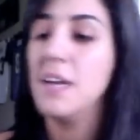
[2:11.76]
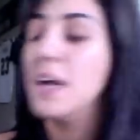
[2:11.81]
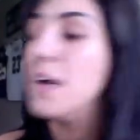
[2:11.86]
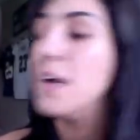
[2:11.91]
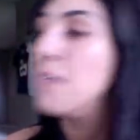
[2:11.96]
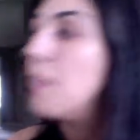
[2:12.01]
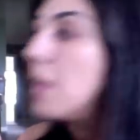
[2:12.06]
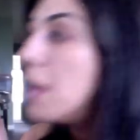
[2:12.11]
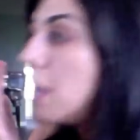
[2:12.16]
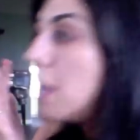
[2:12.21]

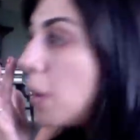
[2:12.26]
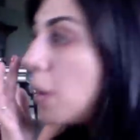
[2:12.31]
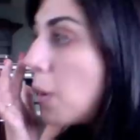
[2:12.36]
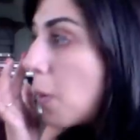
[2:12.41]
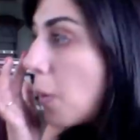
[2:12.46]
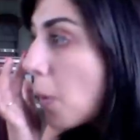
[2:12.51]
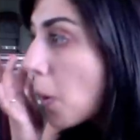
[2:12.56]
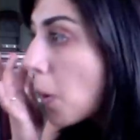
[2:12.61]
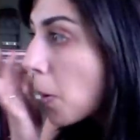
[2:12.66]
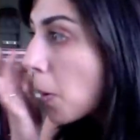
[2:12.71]
And then
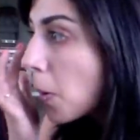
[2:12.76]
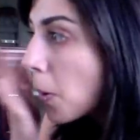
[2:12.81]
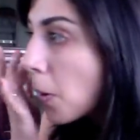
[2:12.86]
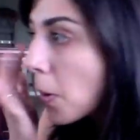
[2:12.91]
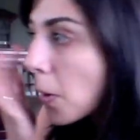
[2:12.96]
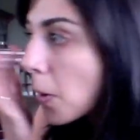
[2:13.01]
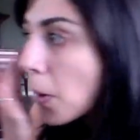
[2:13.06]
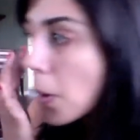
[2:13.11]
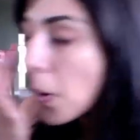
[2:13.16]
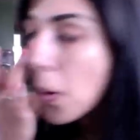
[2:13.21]

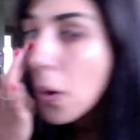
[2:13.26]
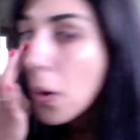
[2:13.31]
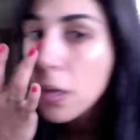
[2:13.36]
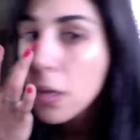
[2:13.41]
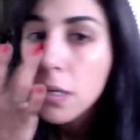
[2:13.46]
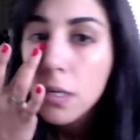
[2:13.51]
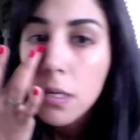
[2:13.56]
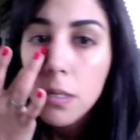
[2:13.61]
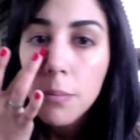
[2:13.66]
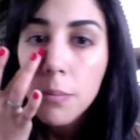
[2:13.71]

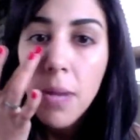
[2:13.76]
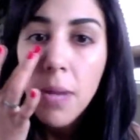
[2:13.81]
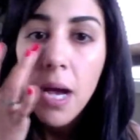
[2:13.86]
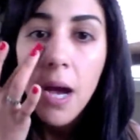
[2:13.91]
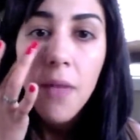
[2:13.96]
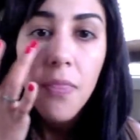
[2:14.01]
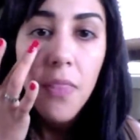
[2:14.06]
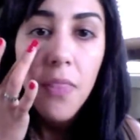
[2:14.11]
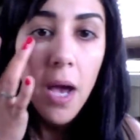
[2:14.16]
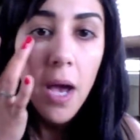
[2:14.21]

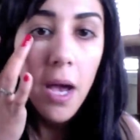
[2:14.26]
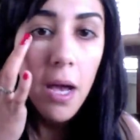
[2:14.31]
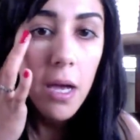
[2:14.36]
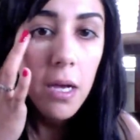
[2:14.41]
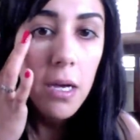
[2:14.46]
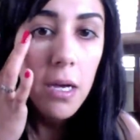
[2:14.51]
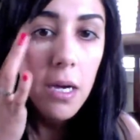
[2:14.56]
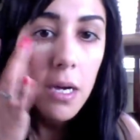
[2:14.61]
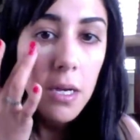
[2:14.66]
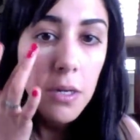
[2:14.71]
pat
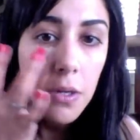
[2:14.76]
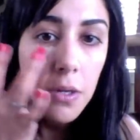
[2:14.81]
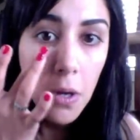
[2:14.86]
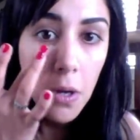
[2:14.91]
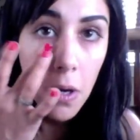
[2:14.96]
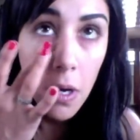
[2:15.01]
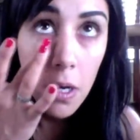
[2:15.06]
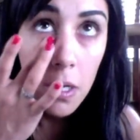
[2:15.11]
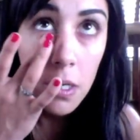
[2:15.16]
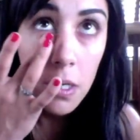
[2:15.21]
that
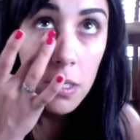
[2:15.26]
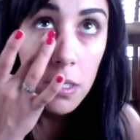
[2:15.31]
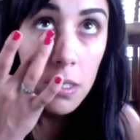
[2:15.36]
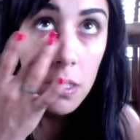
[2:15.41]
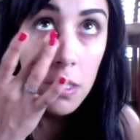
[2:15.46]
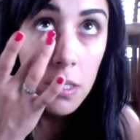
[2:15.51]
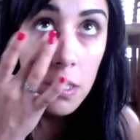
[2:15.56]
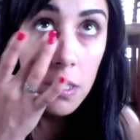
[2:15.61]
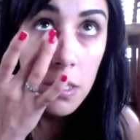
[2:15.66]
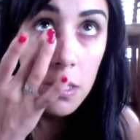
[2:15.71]
under
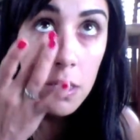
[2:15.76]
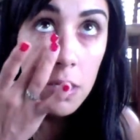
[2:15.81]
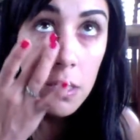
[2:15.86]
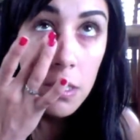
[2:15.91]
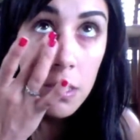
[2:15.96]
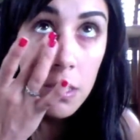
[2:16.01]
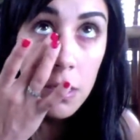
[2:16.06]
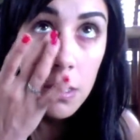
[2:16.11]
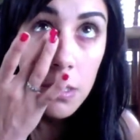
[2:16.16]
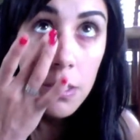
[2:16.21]

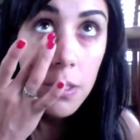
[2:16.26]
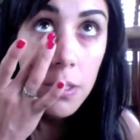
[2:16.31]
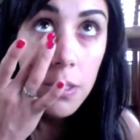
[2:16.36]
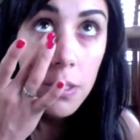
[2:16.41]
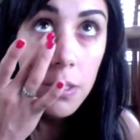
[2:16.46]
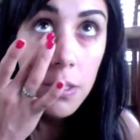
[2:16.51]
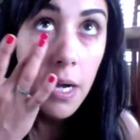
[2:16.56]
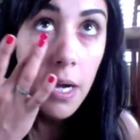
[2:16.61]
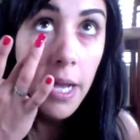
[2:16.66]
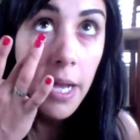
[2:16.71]

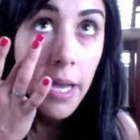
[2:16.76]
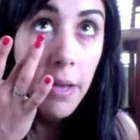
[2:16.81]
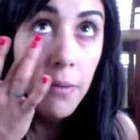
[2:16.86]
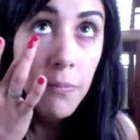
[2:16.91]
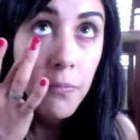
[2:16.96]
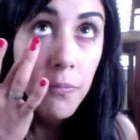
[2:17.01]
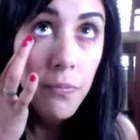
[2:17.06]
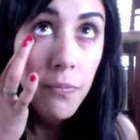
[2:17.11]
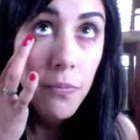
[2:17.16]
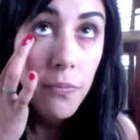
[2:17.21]
your
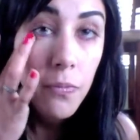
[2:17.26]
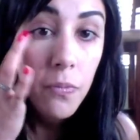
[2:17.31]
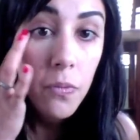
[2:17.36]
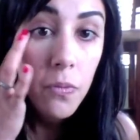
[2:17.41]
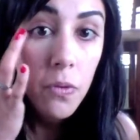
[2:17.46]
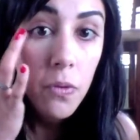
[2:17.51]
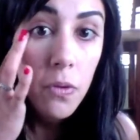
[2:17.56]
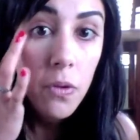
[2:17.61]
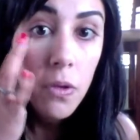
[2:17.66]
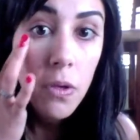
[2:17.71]
eye
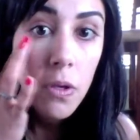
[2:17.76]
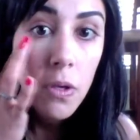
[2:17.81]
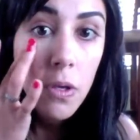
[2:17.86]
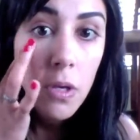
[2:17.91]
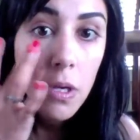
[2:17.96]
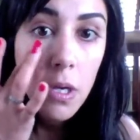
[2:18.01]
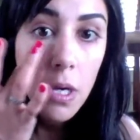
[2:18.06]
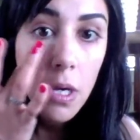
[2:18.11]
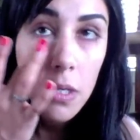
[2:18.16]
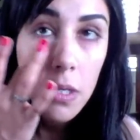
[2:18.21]

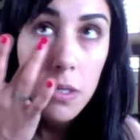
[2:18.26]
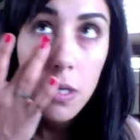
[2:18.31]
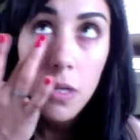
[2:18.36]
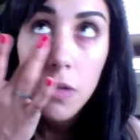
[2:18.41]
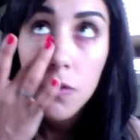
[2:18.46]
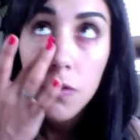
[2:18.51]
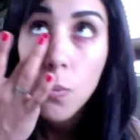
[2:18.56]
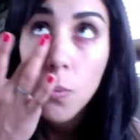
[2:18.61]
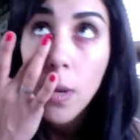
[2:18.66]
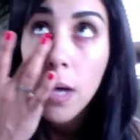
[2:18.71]

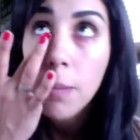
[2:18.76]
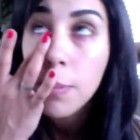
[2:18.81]
until it's